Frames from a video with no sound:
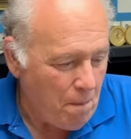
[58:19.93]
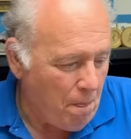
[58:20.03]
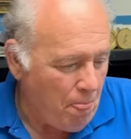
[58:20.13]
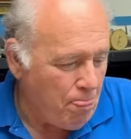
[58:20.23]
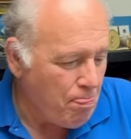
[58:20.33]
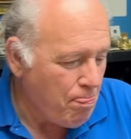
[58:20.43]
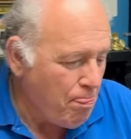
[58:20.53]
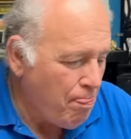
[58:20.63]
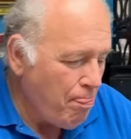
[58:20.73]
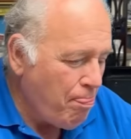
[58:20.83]
show here
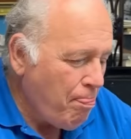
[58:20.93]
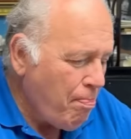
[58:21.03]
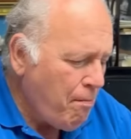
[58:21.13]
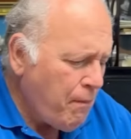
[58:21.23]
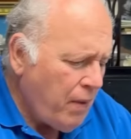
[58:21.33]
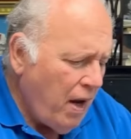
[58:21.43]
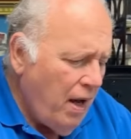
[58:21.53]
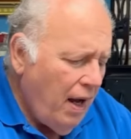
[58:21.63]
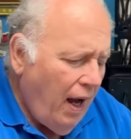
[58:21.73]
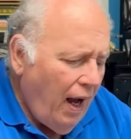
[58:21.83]
coming up? Uh...
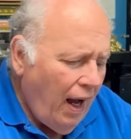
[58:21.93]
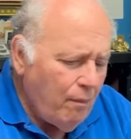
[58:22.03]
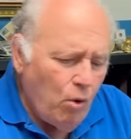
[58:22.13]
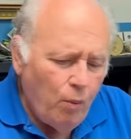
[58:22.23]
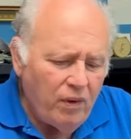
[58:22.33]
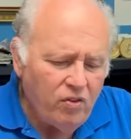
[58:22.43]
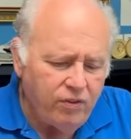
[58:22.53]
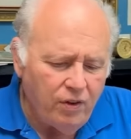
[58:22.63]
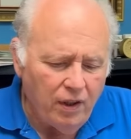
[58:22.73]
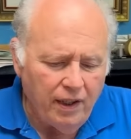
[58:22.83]
I'm always
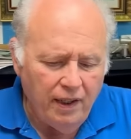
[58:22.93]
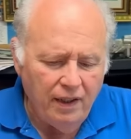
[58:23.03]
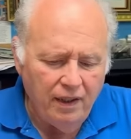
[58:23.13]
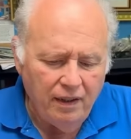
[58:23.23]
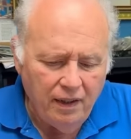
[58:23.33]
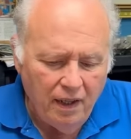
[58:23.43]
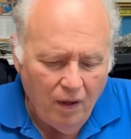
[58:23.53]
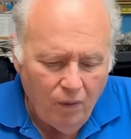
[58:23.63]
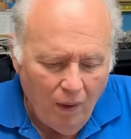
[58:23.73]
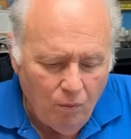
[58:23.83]
looking, you
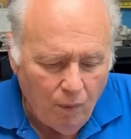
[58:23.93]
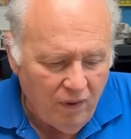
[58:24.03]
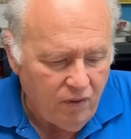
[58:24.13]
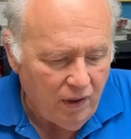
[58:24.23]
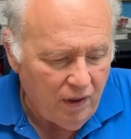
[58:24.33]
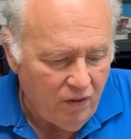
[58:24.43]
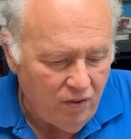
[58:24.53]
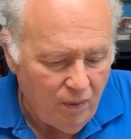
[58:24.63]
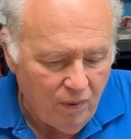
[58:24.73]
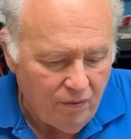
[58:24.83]
know, I'm always looking to
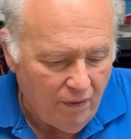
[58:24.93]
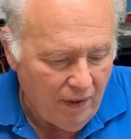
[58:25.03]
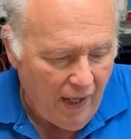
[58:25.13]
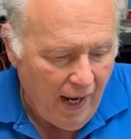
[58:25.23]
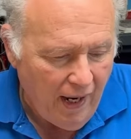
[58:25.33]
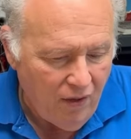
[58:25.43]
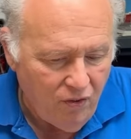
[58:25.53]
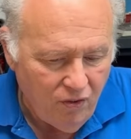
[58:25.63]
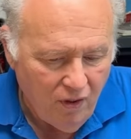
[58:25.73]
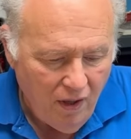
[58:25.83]
see what FUN
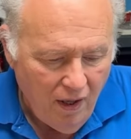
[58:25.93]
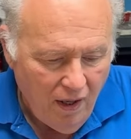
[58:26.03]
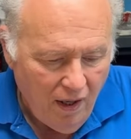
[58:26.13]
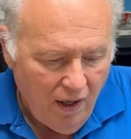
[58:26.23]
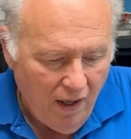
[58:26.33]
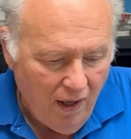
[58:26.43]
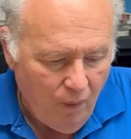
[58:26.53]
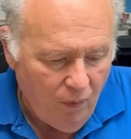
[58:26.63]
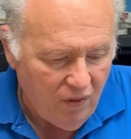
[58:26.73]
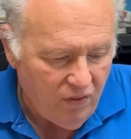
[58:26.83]
has. Uh, I
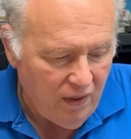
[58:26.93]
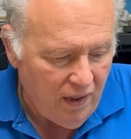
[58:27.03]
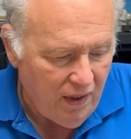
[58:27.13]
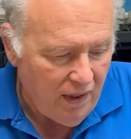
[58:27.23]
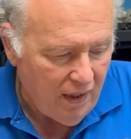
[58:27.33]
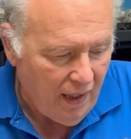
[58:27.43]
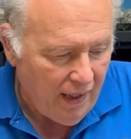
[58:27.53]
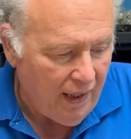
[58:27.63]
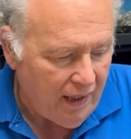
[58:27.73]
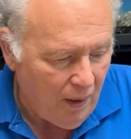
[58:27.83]
want to see, I
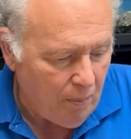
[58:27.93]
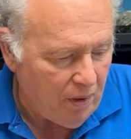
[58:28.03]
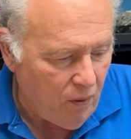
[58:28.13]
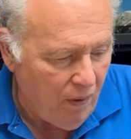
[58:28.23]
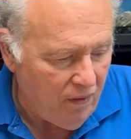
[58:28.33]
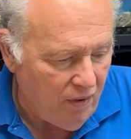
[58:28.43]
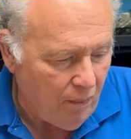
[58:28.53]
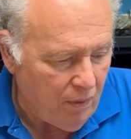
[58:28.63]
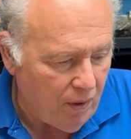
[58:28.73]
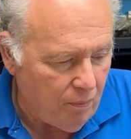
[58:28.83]
got a couple of coins
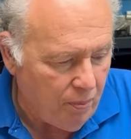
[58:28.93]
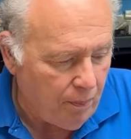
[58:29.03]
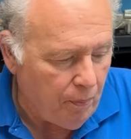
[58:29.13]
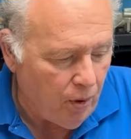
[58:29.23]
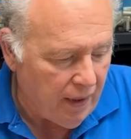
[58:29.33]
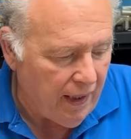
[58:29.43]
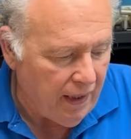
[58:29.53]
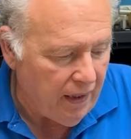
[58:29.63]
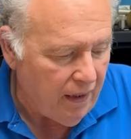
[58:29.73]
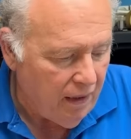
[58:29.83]
I'm going to put in